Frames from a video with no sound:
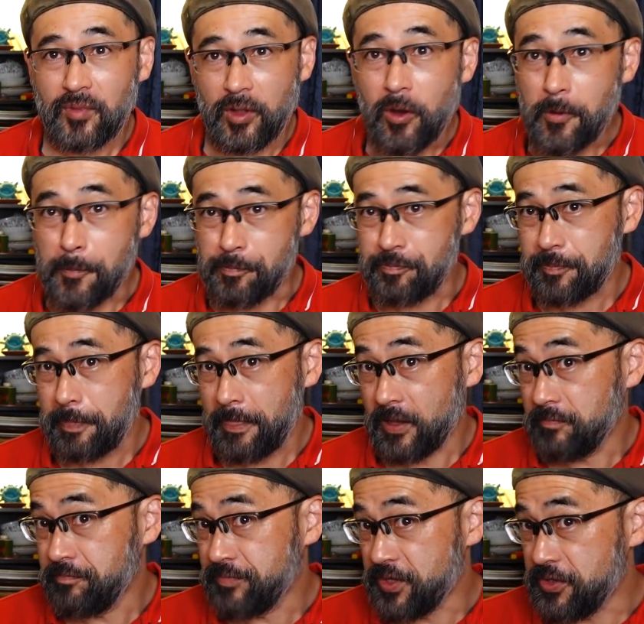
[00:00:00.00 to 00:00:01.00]
Oh,
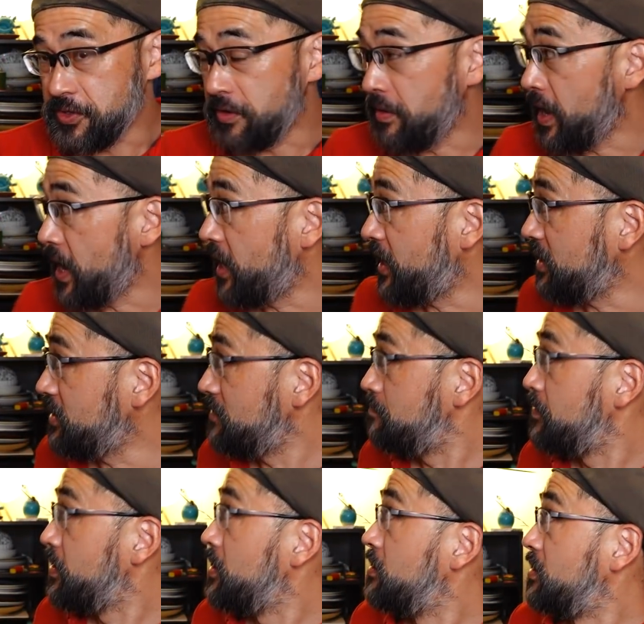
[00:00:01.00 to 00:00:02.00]
did you realize
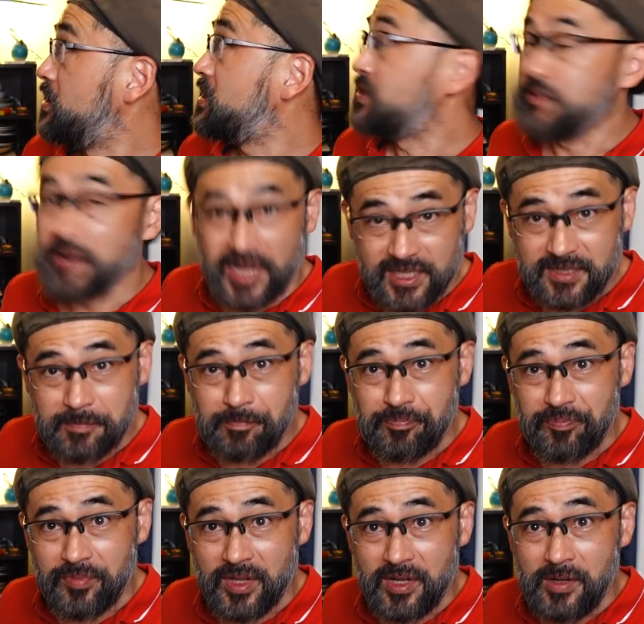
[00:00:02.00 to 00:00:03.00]
this glass?
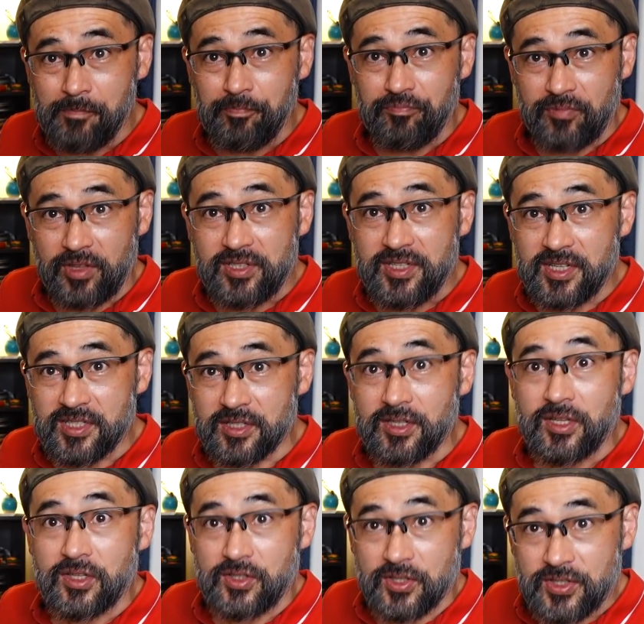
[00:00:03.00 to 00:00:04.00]
This is
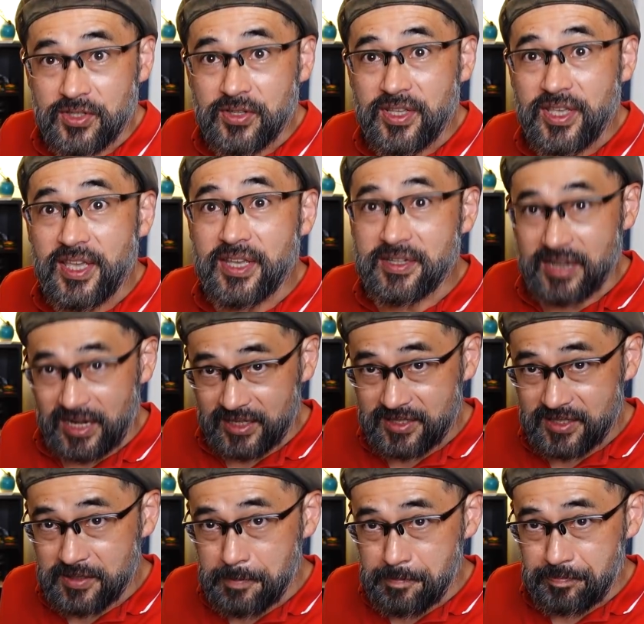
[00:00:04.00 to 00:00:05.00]
Tsukimi
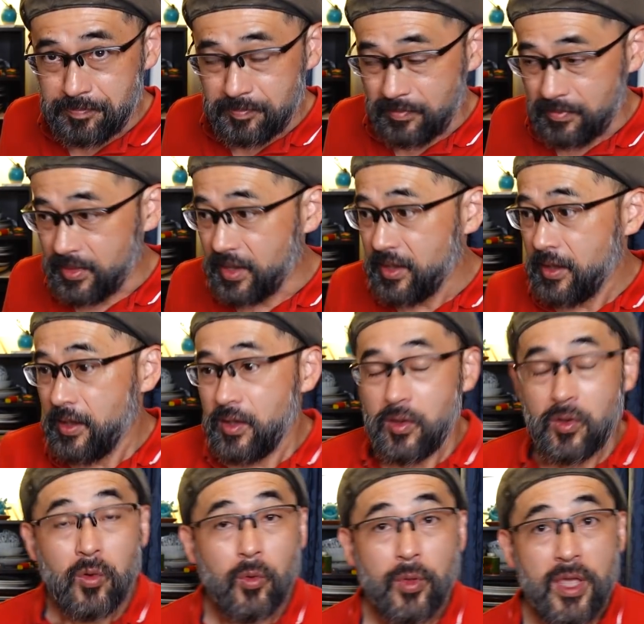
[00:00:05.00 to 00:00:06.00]
glass.
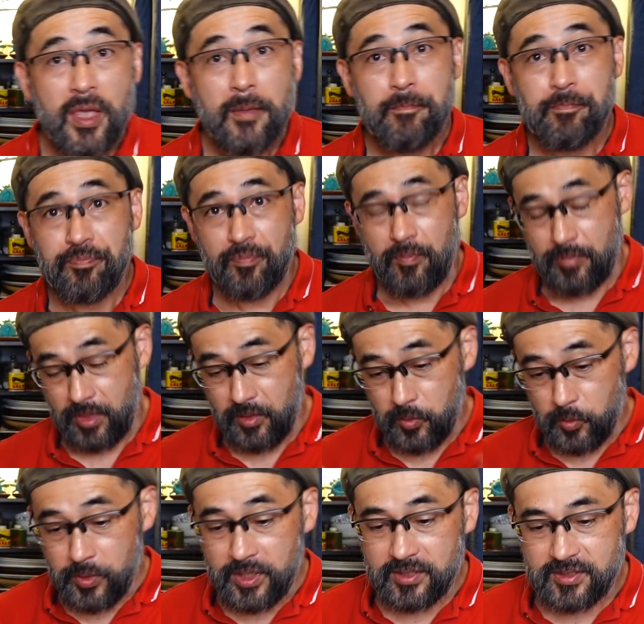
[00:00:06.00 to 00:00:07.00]
We
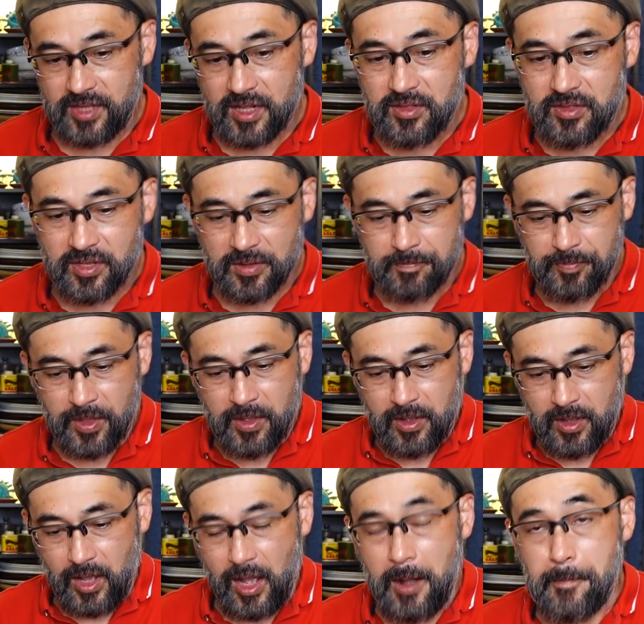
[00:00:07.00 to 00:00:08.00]
set
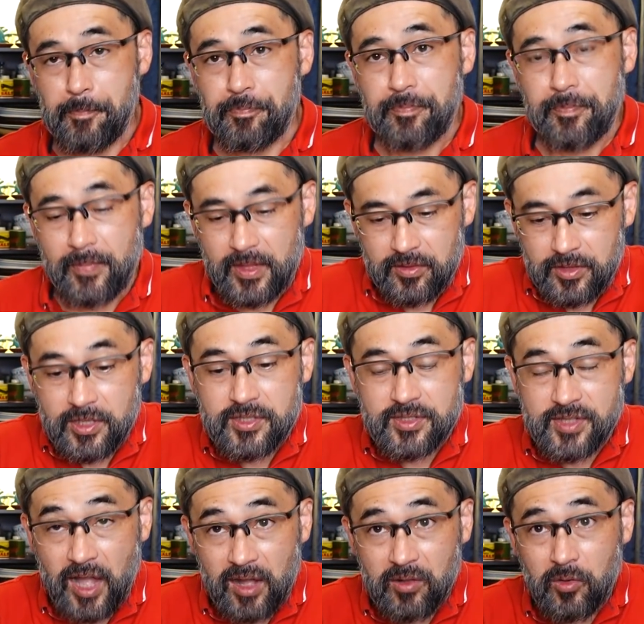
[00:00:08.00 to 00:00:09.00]
this
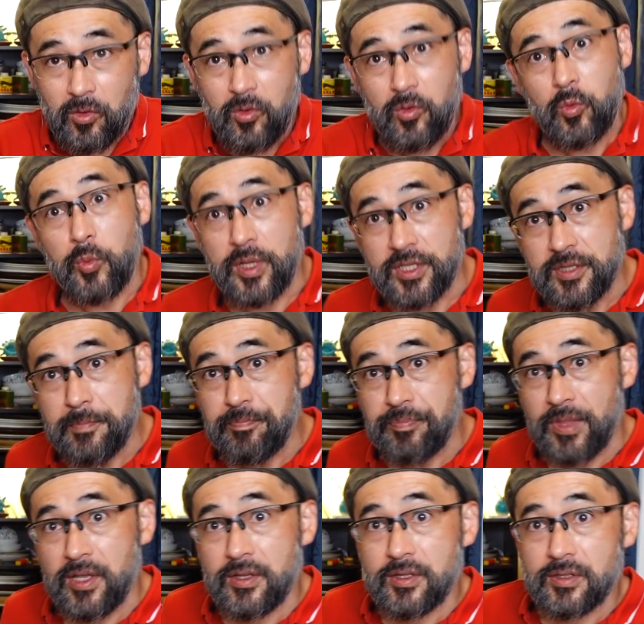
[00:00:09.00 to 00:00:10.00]
dango with
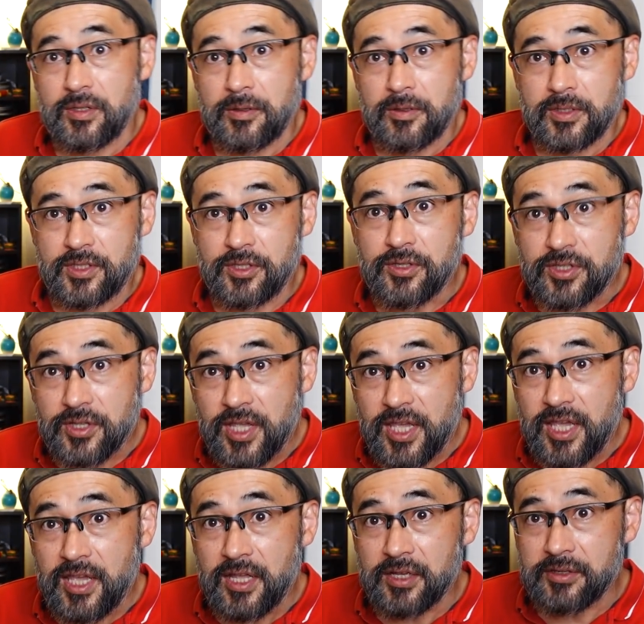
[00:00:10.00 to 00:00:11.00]

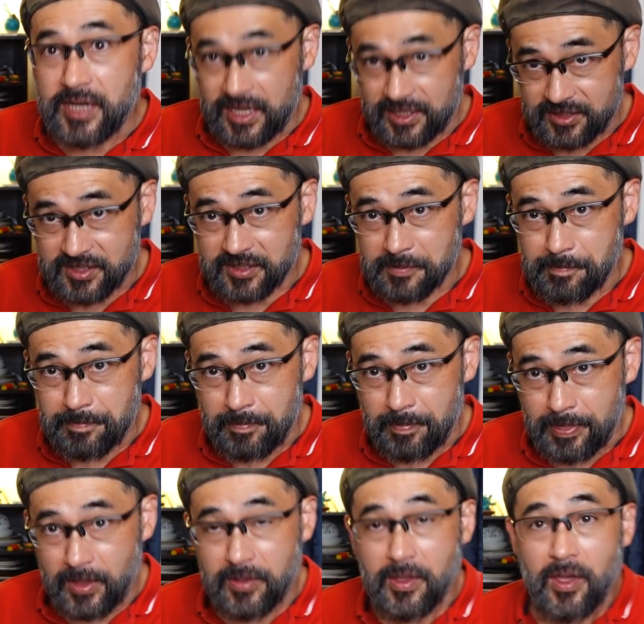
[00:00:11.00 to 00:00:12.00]
Tsukimi glass
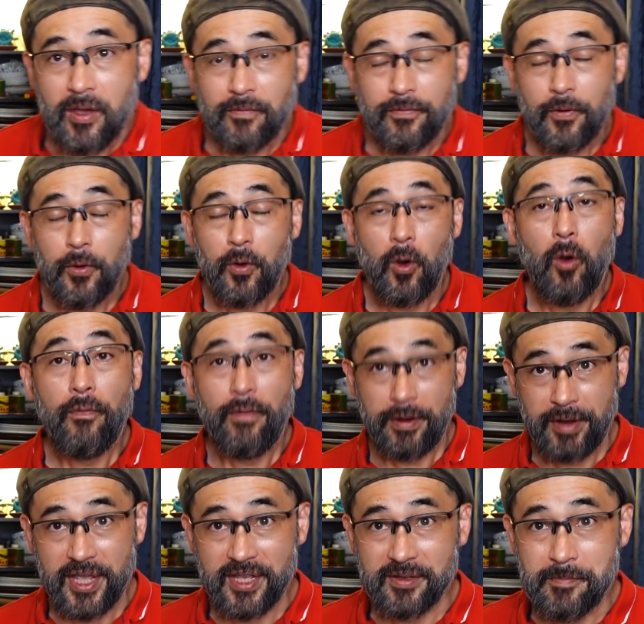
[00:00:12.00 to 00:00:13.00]
for
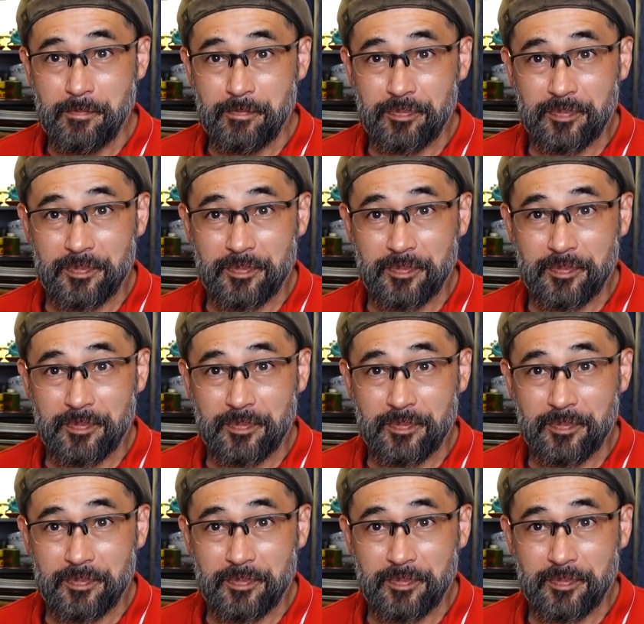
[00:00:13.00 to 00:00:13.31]
offering.